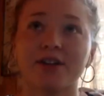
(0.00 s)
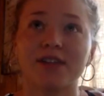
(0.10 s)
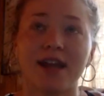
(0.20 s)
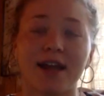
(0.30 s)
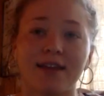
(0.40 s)

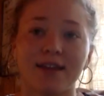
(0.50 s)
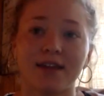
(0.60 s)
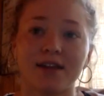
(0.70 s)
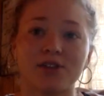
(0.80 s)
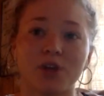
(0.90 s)
And I think that
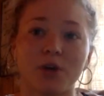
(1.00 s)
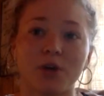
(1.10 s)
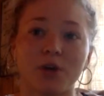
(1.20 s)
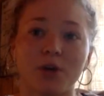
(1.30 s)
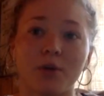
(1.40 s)
it's
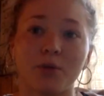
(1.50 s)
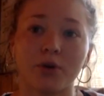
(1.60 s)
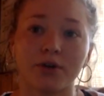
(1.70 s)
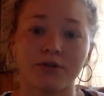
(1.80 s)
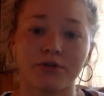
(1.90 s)
so
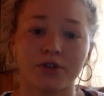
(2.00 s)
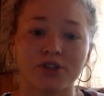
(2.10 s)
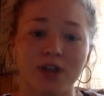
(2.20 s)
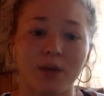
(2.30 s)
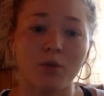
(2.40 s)
important for
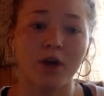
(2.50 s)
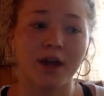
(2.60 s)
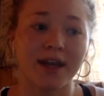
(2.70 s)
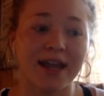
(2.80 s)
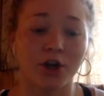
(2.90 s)
someone
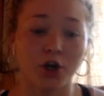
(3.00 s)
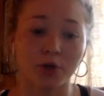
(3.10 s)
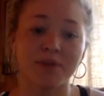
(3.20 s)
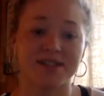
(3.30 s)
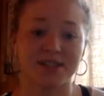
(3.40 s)
in her
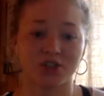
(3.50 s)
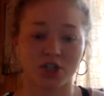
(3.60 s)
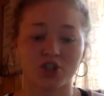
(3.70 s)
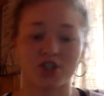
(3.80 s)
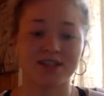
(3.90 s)
position,
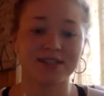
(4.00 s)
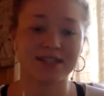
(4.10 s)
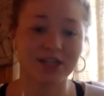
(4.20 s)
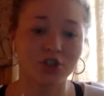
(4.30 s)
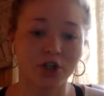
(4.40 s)
she's a
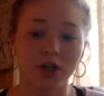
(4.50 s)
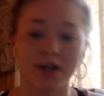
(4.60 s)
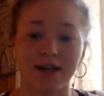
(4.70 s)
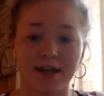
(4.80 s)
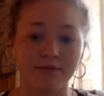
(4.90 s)
teacher,
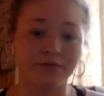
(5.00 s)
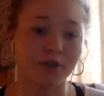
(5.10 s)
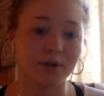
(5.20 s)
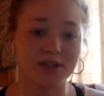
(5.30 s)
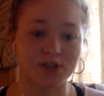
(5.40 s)
an
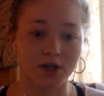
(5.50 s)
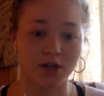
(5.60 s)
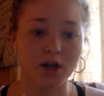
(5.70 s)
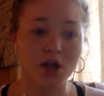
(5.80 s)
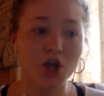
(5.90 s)
influencer,
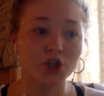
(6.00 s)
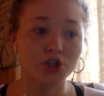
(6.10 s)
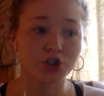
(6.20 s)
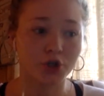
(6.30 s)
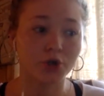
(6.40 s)

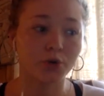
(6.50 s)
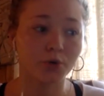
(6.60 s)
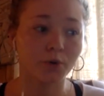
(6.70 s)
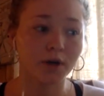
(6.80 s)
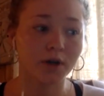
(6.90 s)

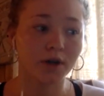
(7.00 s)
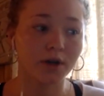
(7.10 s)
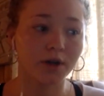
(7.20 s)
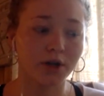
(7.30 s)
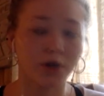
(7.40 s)
to,
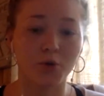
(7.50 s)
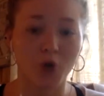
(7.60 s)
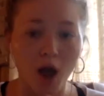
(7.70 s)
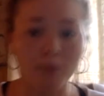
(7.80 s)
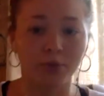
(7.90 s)
you know,
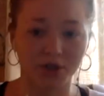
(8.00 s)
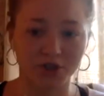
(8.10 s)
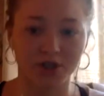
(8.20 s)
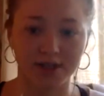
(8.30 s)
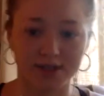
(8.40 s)
not
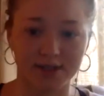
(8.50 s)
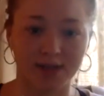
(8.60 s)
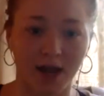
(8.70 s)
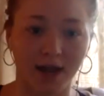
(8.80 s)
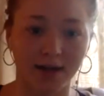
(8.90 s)
brush things aside.